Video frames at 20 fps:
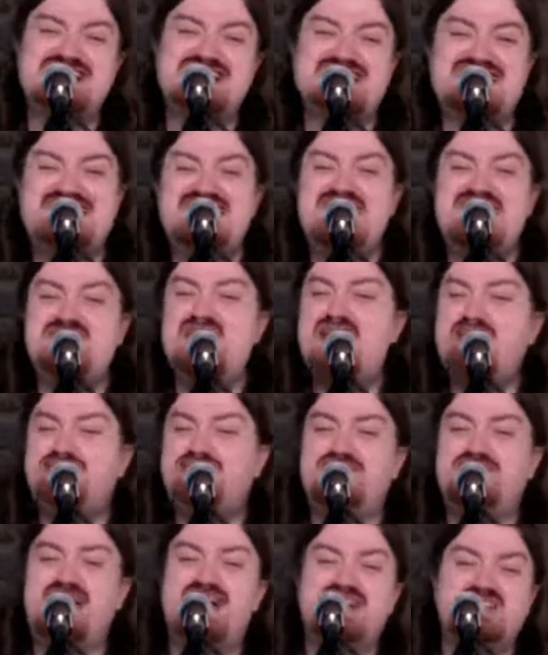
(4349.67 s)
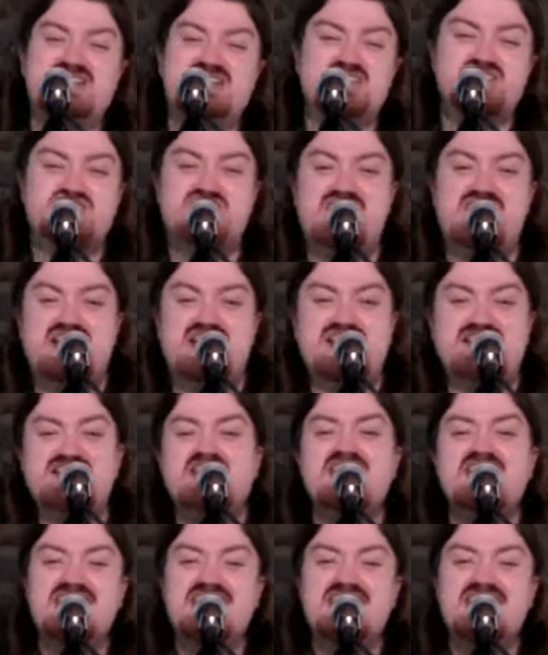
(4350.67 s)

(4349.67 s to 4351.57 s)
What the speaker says: leave, I'll find a strength